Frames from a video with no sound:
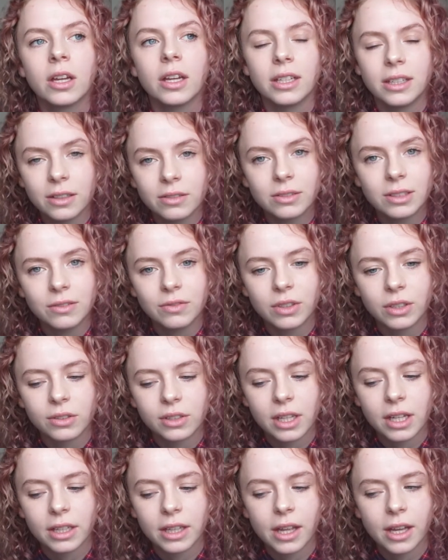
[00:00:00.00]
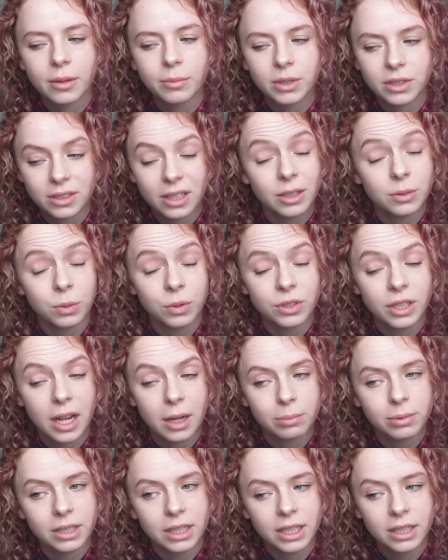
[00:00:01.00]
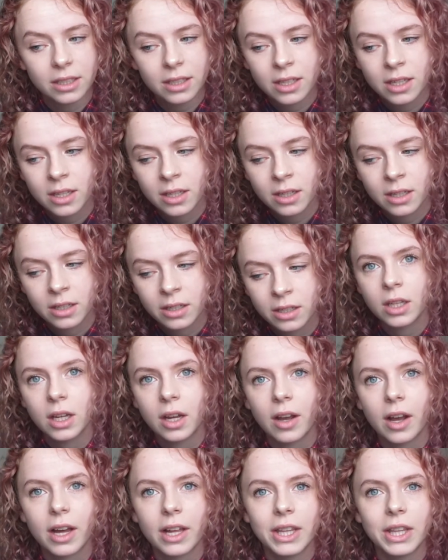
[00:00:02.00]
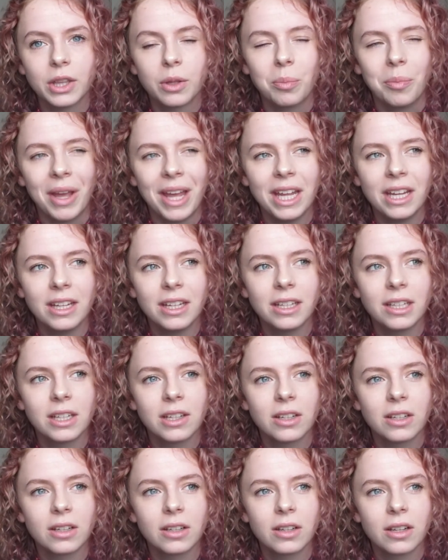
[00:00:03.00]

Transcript: It definitely feels like that because that's what's happening. And the pain